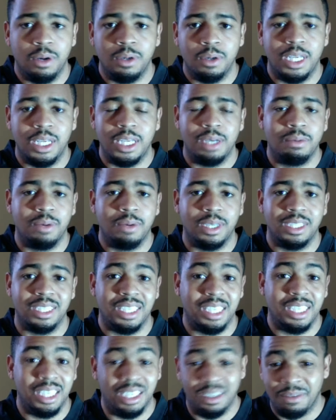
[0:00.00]
that he wasn't
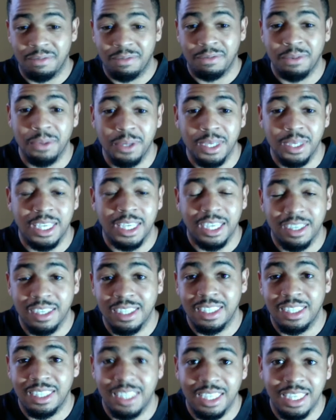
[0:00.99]
getting a fully
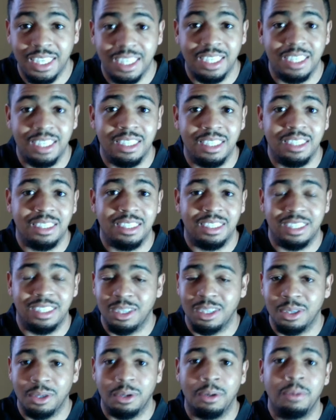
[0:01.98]
guaranteed
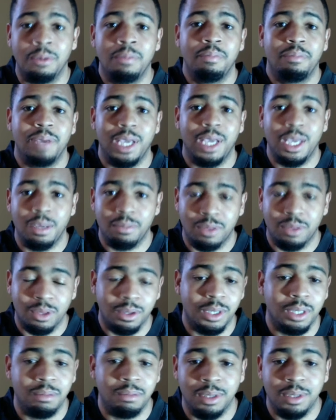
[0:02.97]
deal, pay him
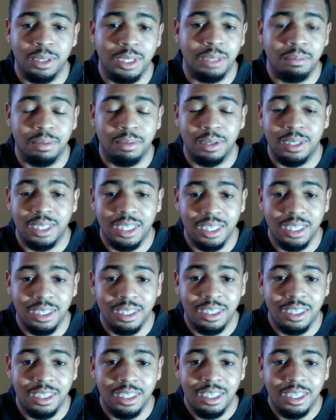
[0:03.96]
$30 million per
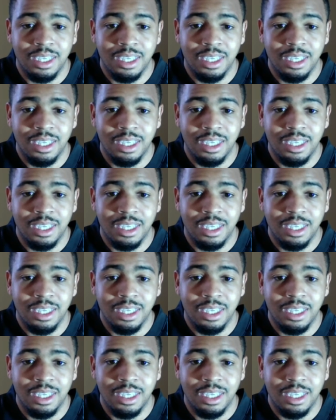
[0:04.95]
year.